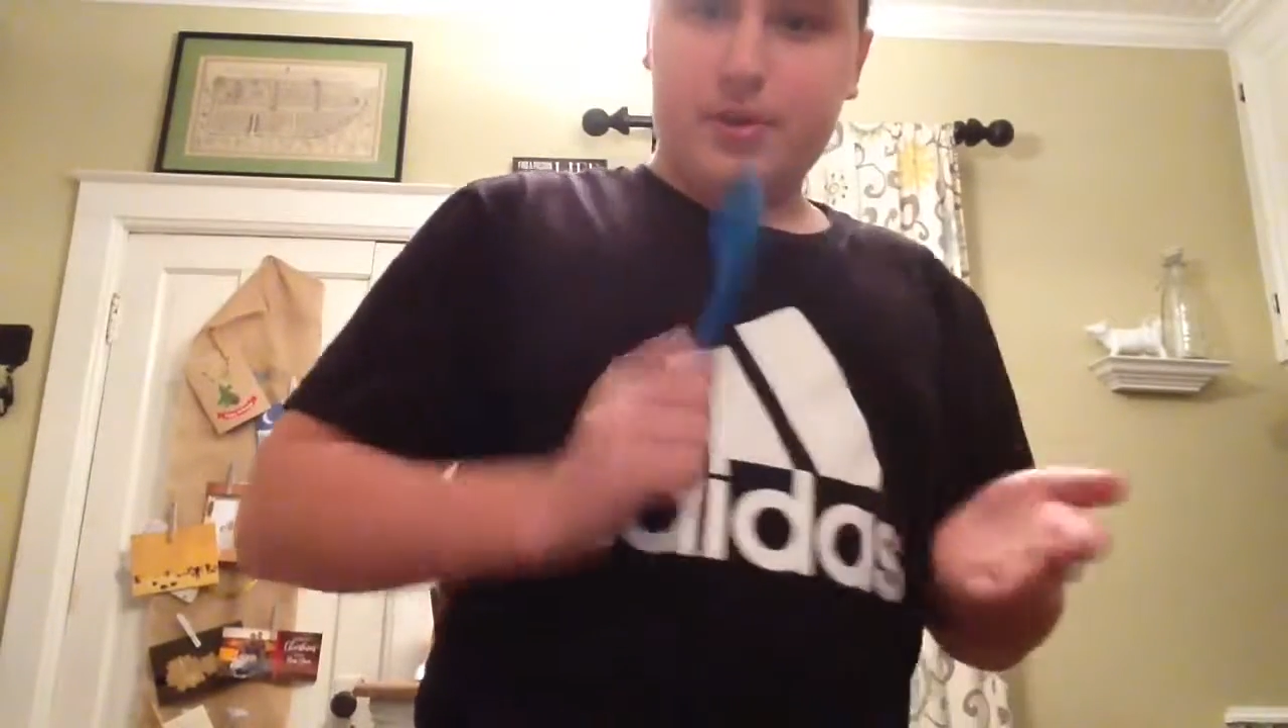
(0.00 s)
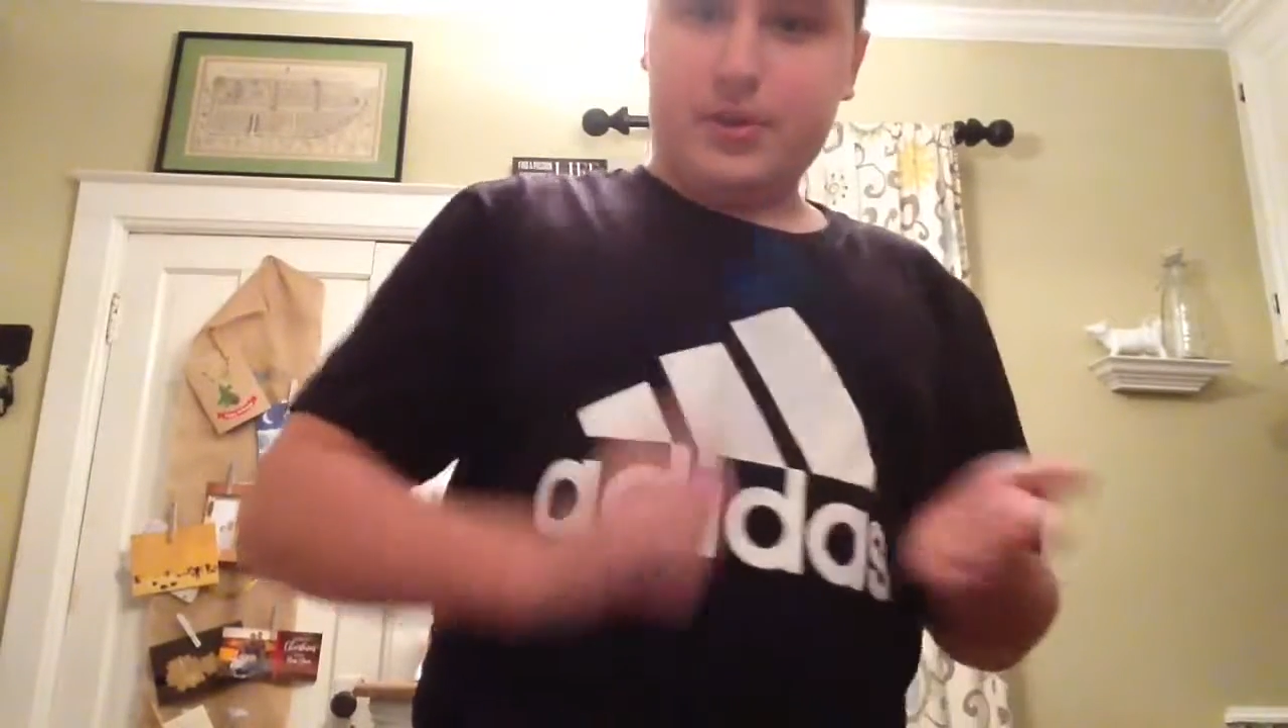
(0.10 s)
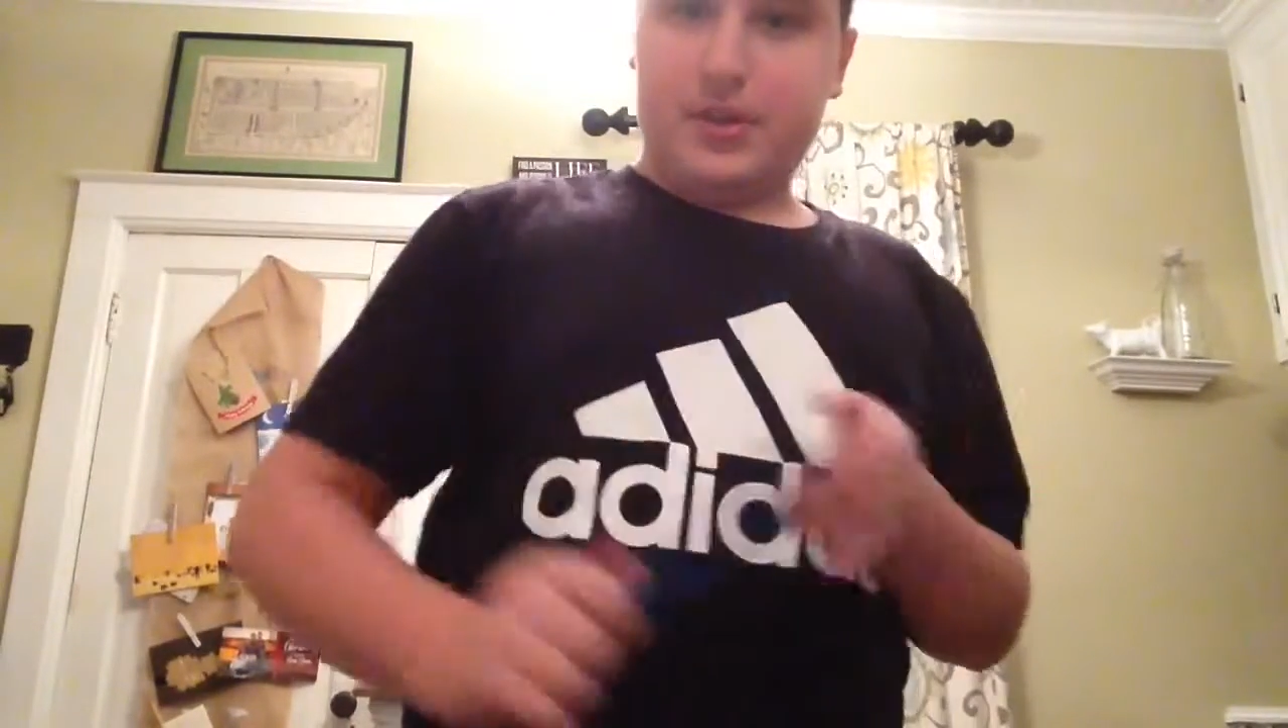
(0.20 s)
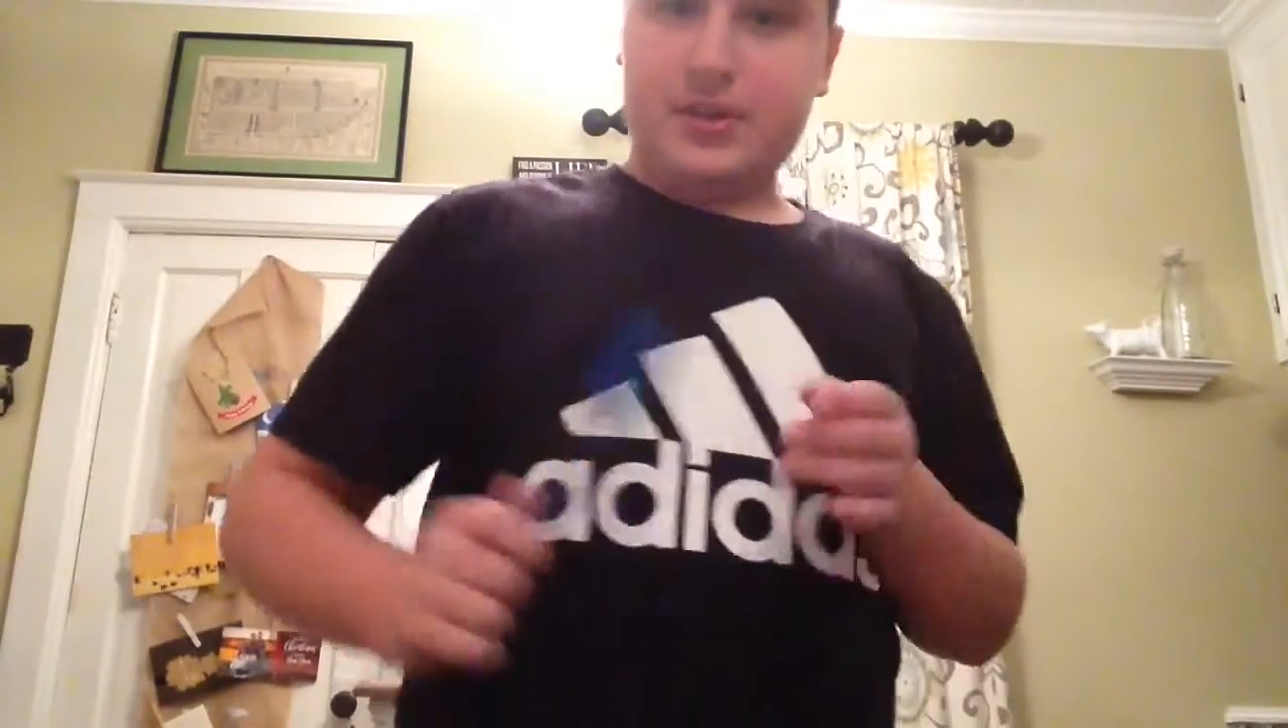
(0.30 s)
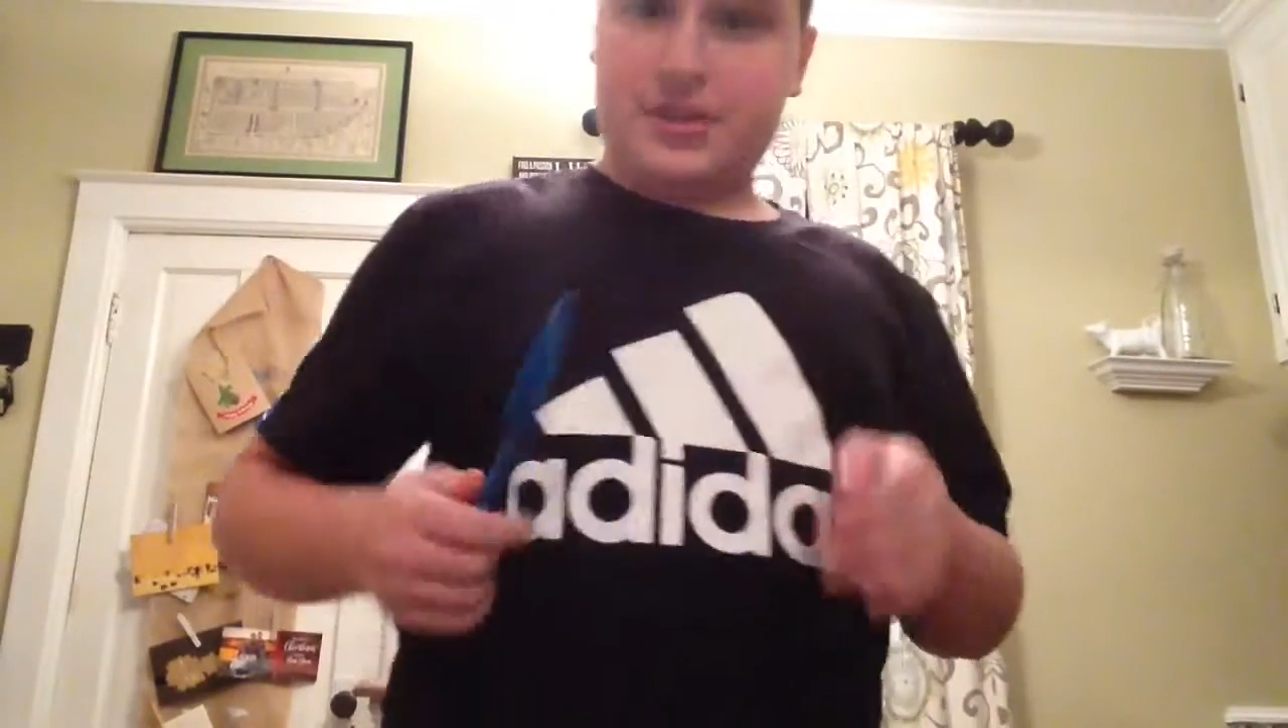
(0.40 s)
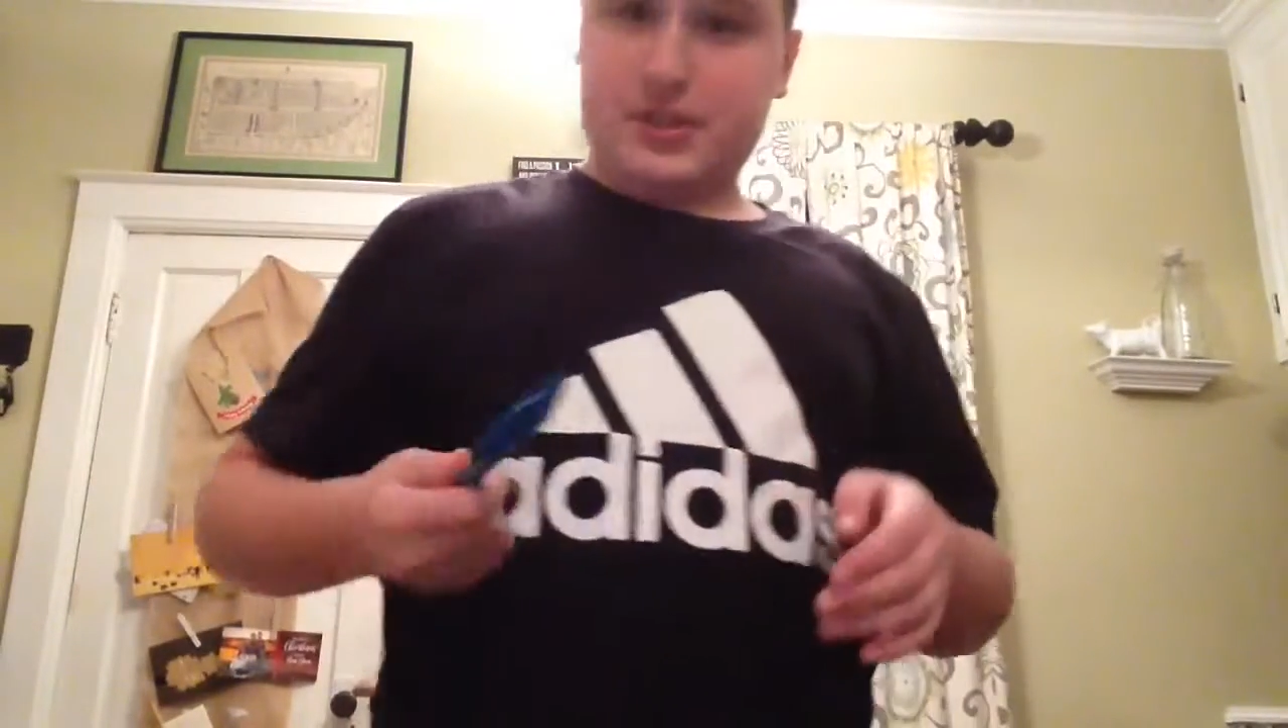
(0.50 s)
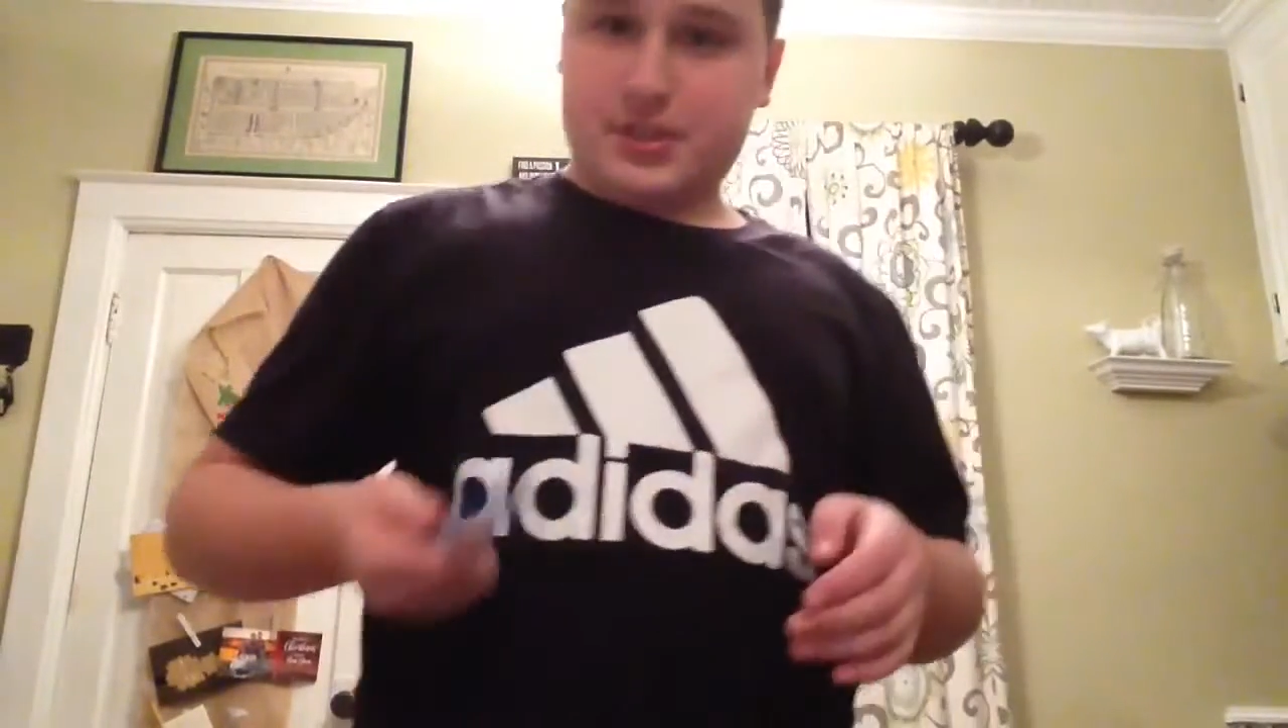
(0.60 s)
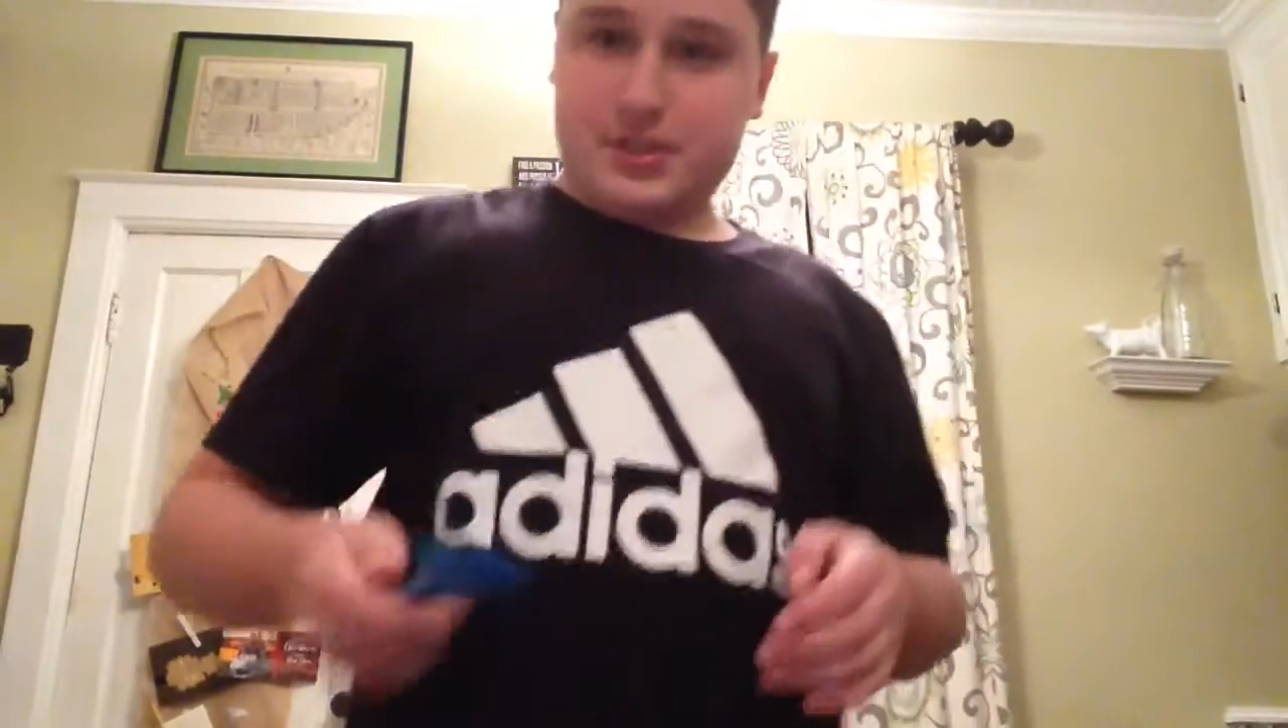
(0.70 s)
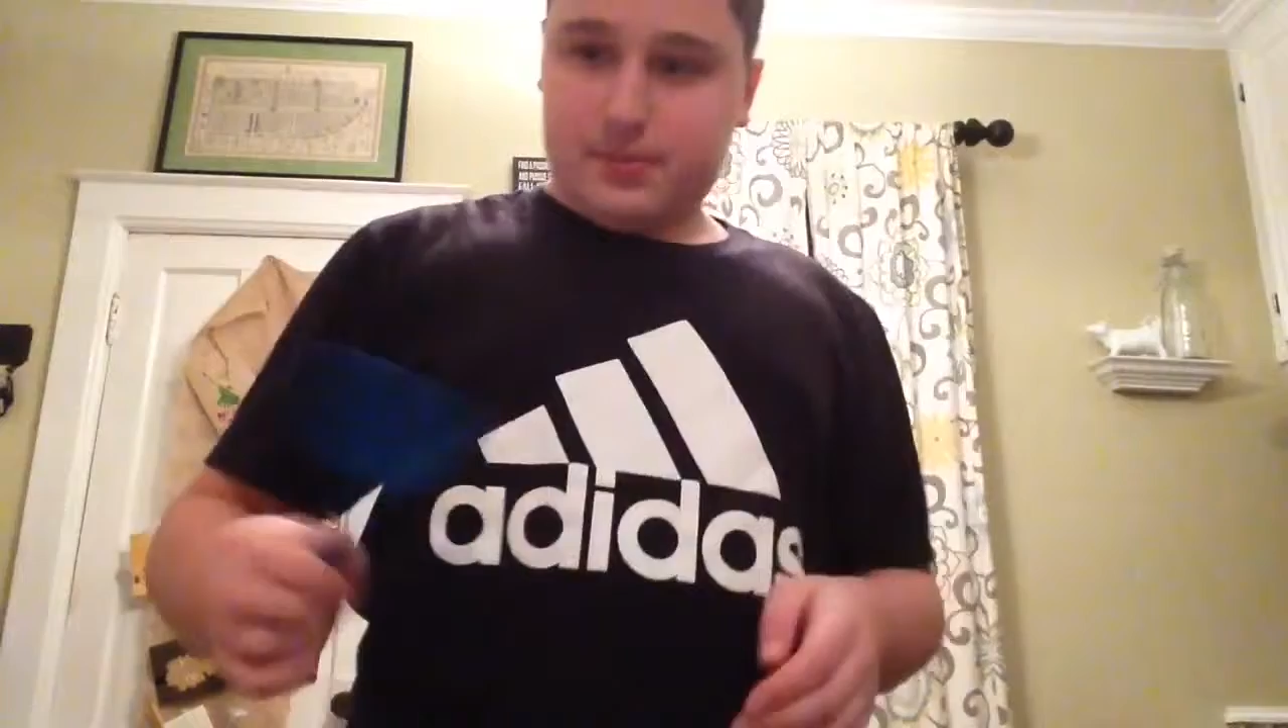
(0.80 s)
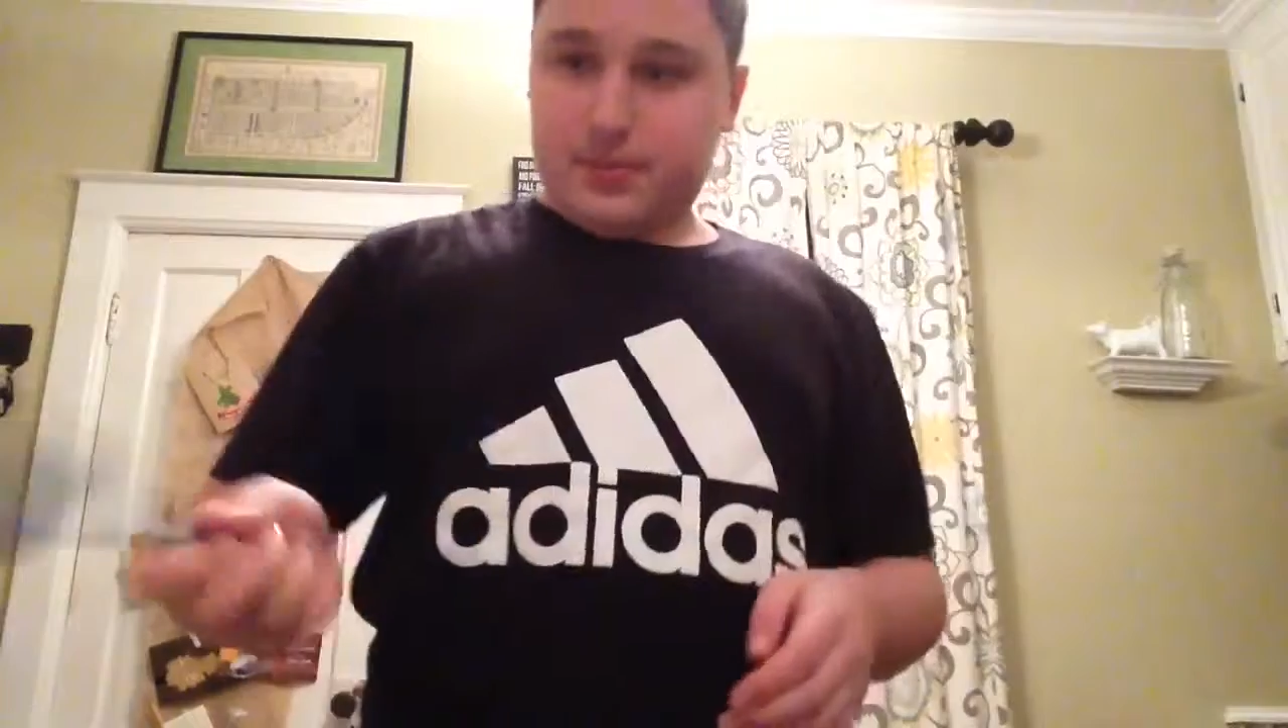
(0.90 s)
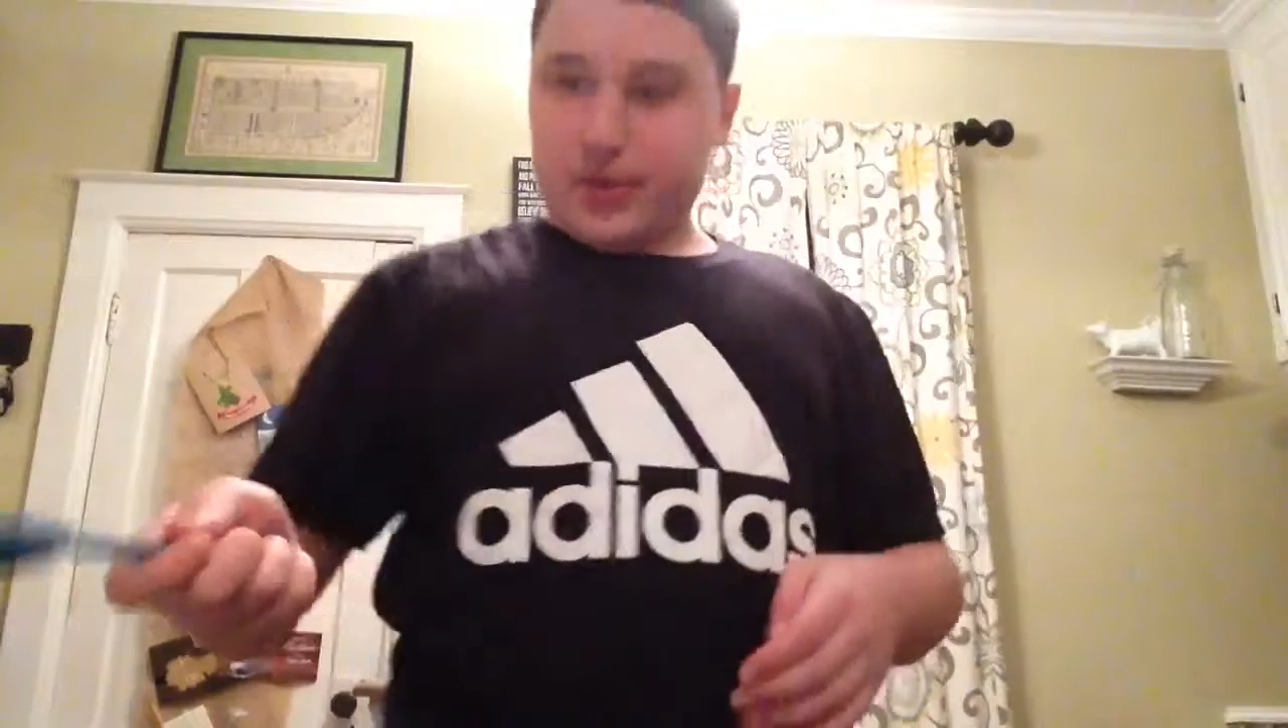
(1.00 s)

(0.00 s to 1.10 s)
of these things to